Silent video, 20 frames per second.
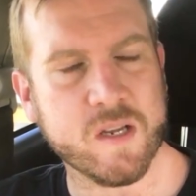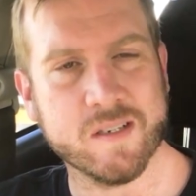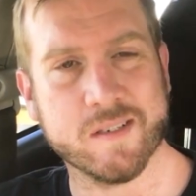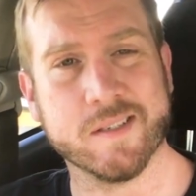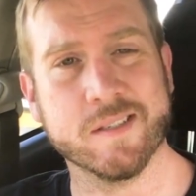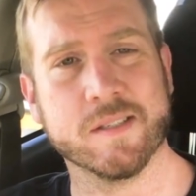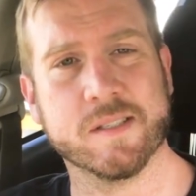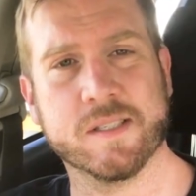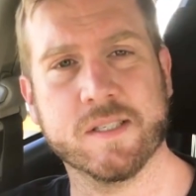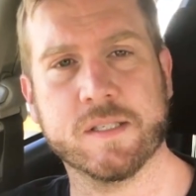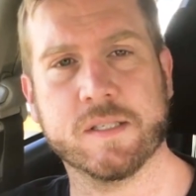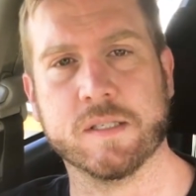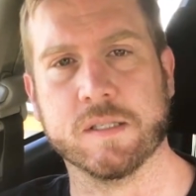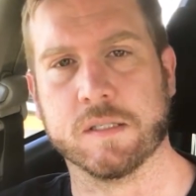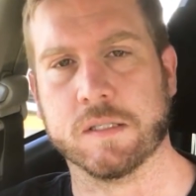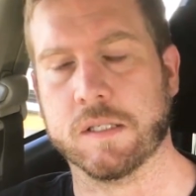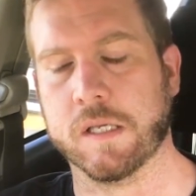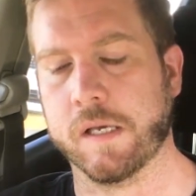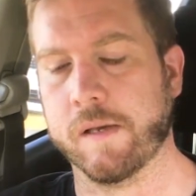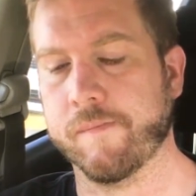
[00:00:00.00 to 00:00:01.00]

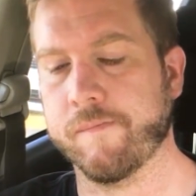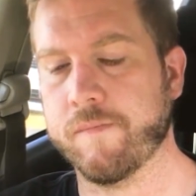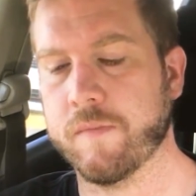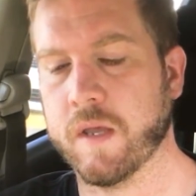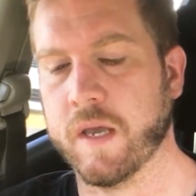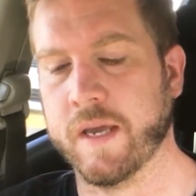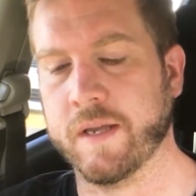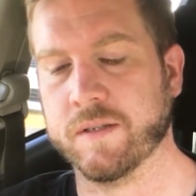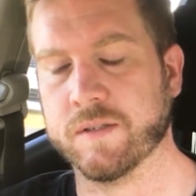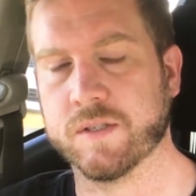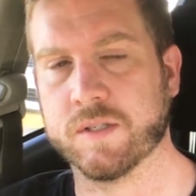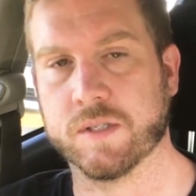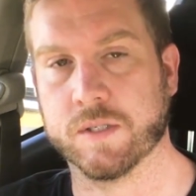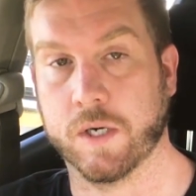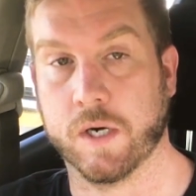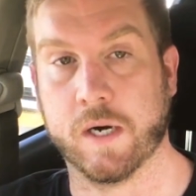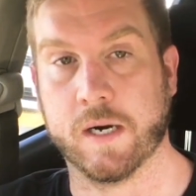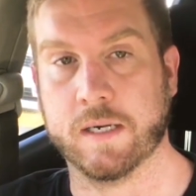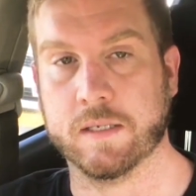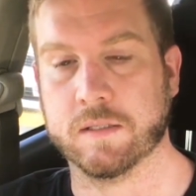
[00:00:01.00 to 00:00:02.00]
consistency in
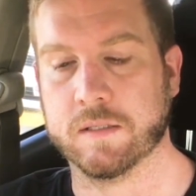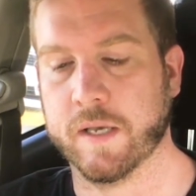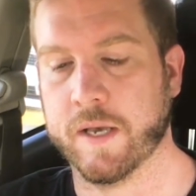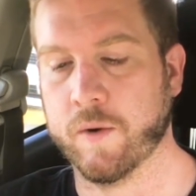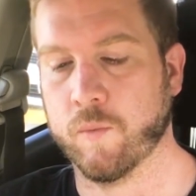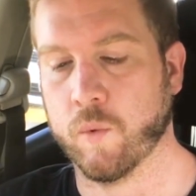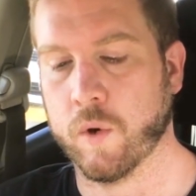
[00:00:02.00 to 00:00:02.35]
size and